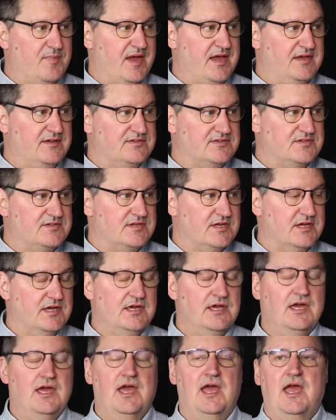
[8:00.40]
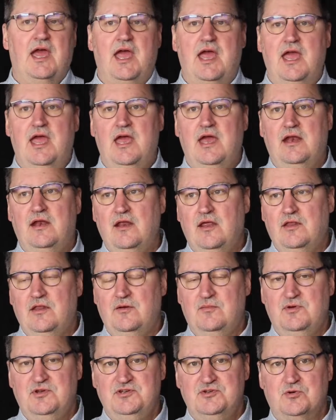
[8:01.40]
based, and
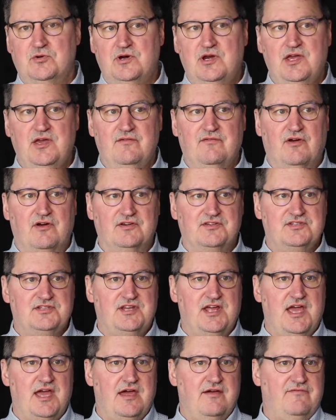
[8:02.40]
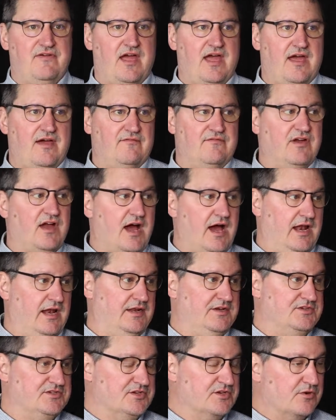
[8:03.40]
the majority of our staff have
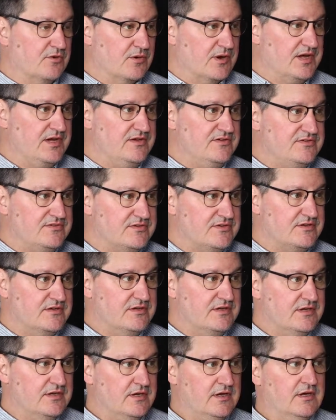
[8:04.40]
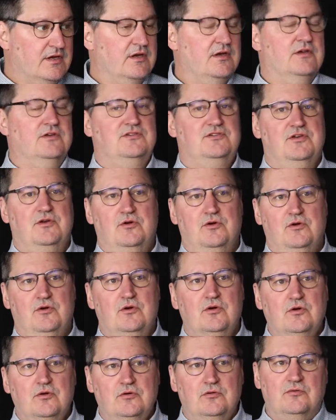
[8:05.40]
college degrees.
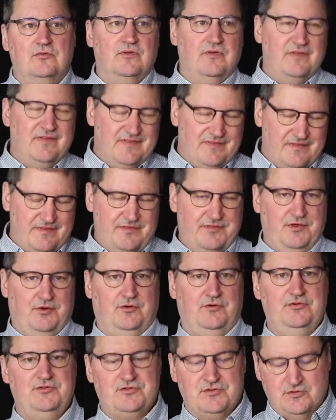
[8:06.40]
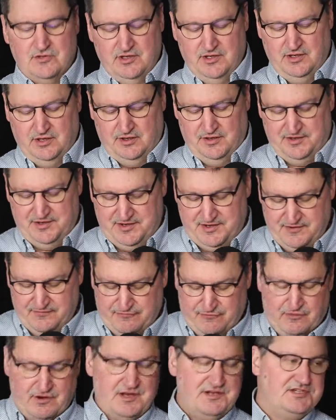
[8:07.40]
So those are little
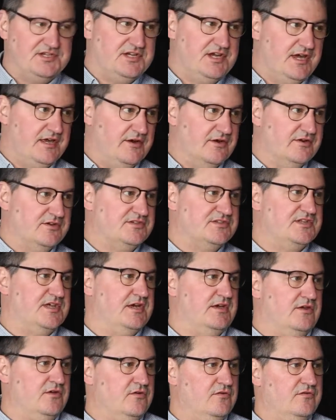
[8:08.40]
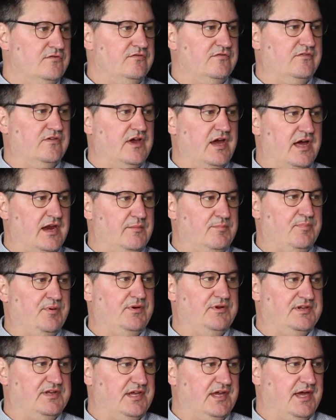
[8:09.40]
differentiators that you've got to
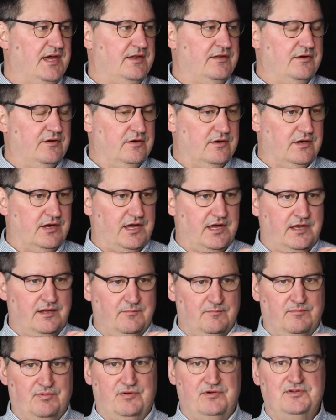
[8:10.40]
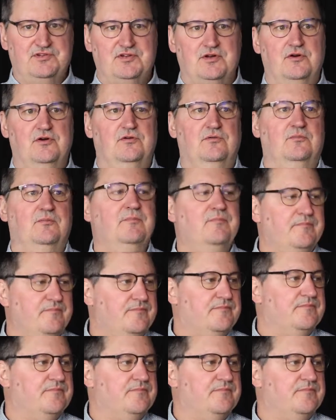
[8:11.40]
put together and push home.